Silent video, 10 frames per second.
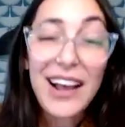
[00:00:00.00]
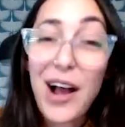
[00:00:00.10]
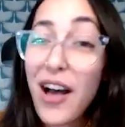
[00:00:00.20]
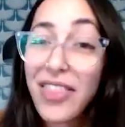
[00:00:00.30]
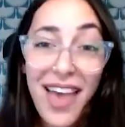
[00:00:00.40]

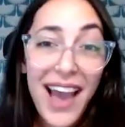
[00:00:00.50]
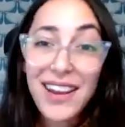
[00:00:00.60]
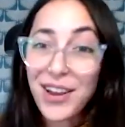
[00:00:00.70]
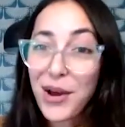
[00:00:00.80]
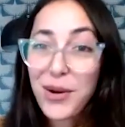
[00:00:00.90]
on
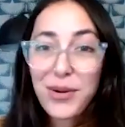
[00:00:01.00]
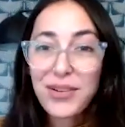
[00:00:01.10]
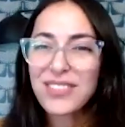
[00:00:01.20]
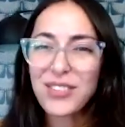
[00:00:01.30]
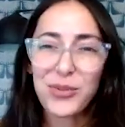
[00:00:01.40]
that note,
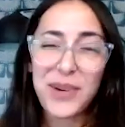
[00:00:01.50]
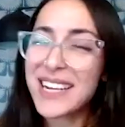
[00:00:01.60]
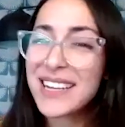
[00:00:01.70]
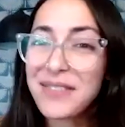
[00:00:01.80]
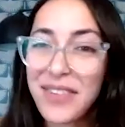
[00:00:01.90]

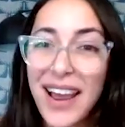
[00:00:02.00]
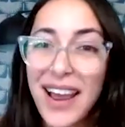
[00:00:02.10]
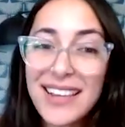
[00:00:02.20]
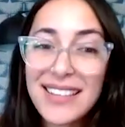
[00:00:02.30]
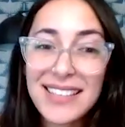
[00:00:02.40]
great
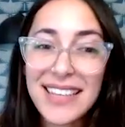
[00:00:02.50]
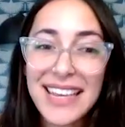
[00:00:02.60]
advice.